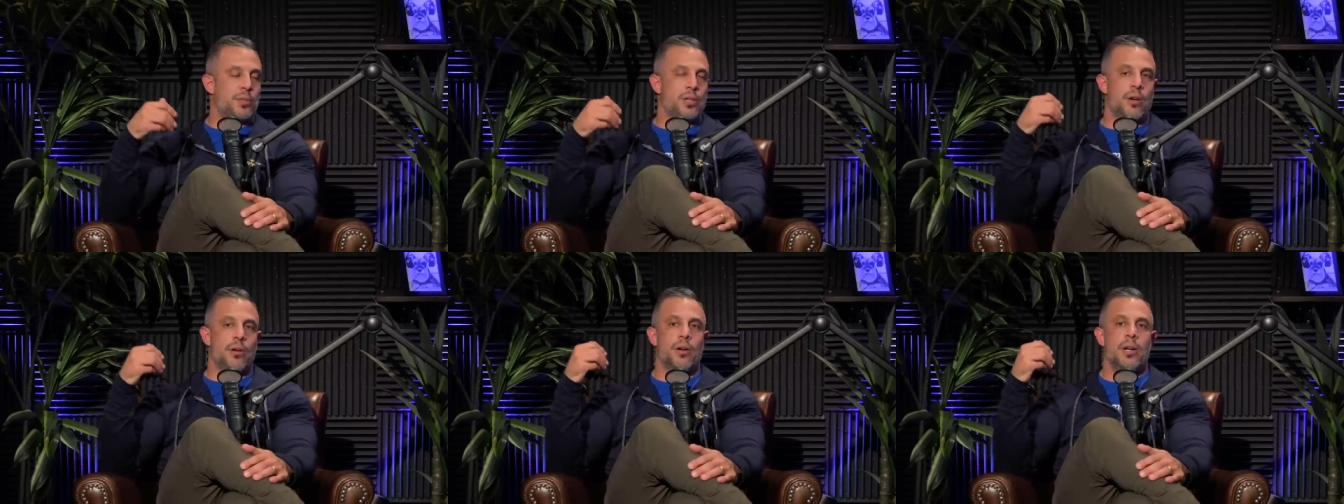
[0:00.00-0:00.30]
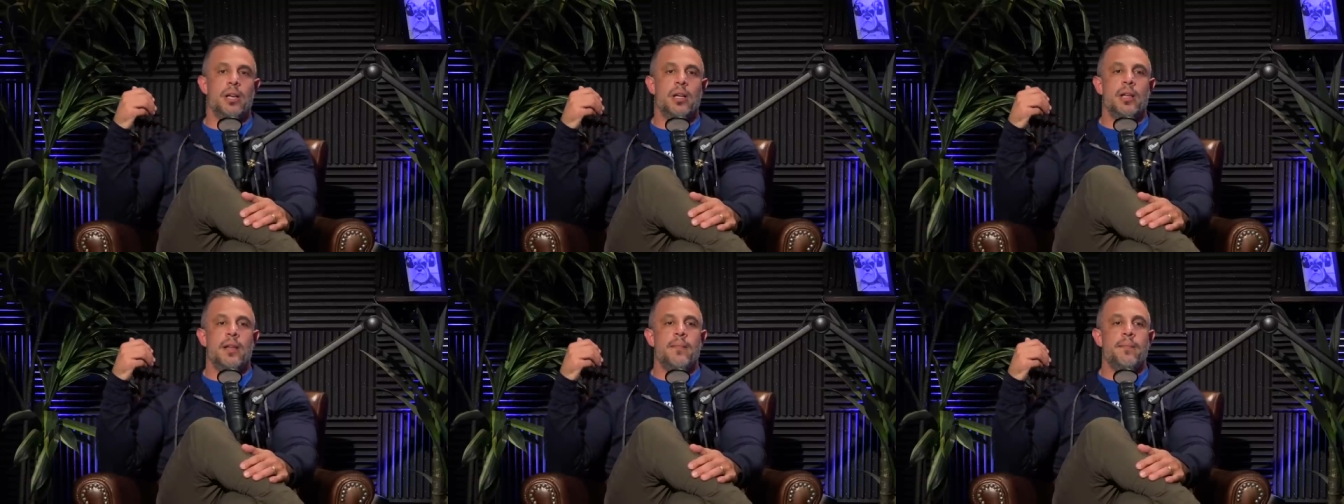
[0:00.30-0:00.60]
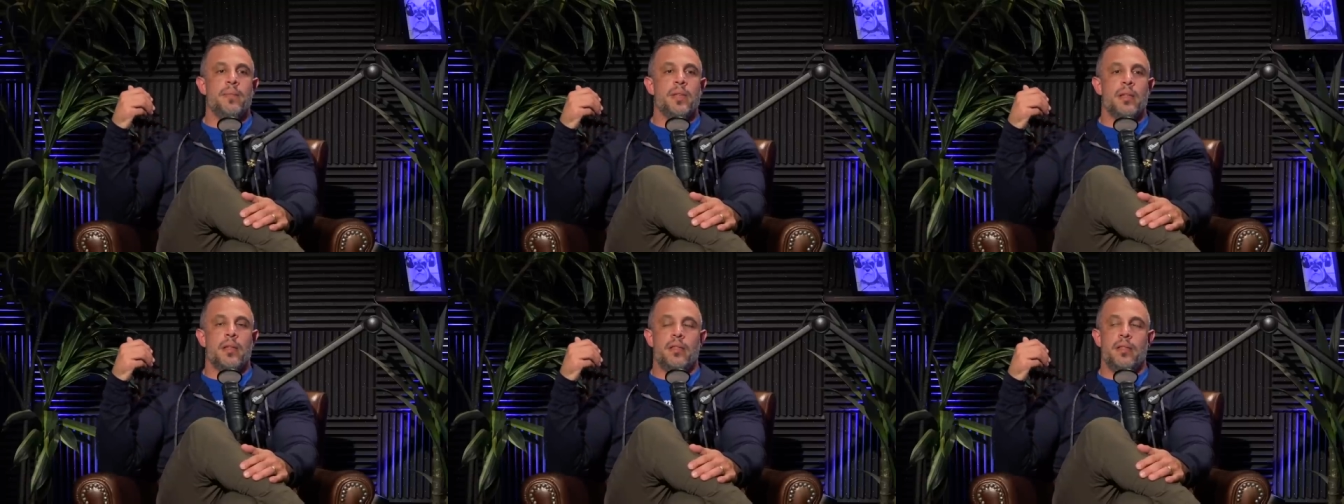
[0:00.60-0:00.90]
So
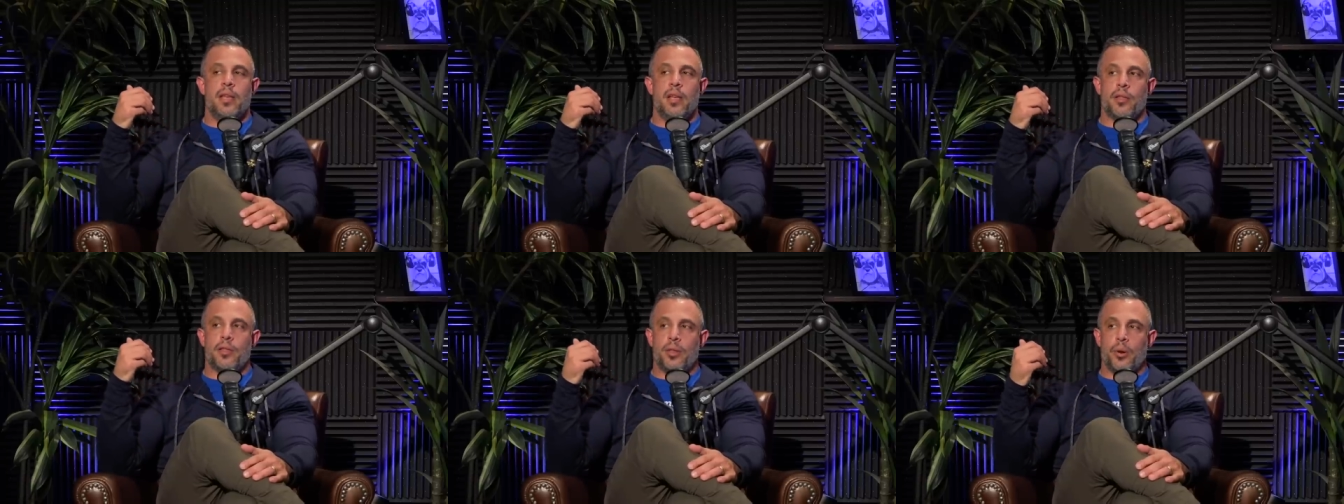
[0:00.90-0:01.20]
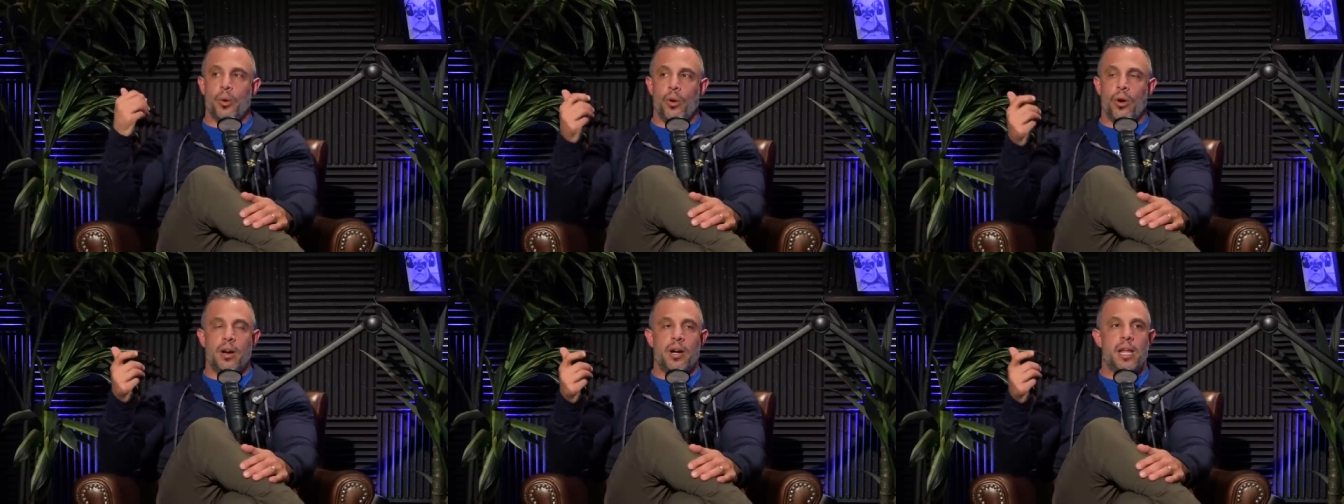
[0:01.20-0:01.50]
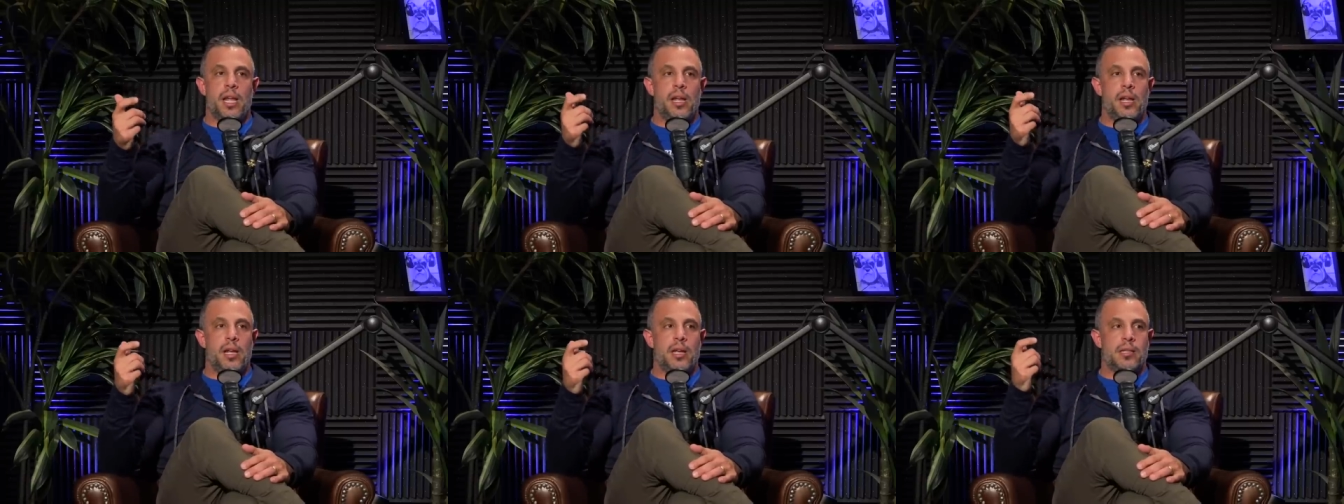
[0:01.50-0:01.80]
the authority yeah.